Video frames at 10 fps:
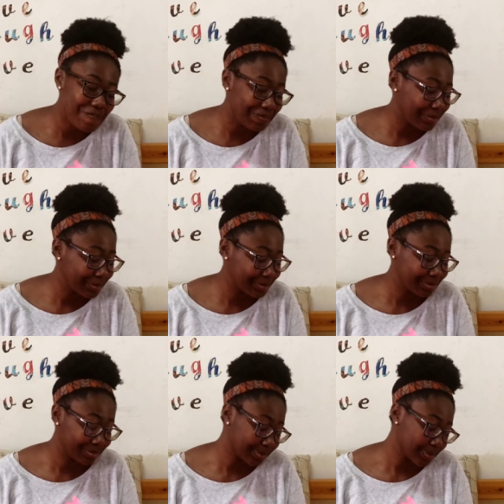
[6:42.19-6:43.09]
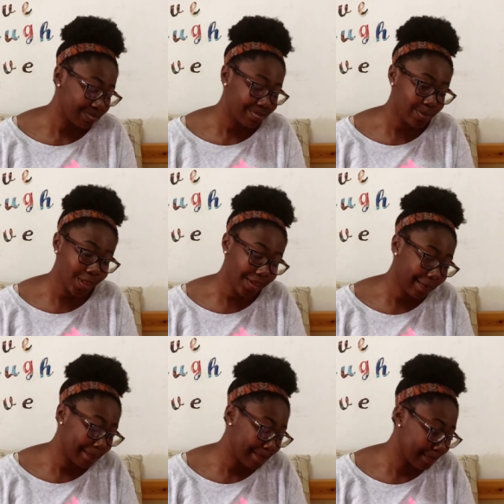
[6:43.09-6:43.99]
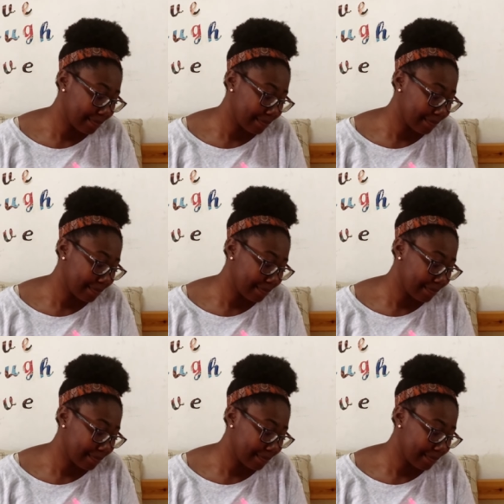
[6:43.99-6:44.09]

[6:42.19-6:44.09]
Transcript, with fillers: do like write these stories or read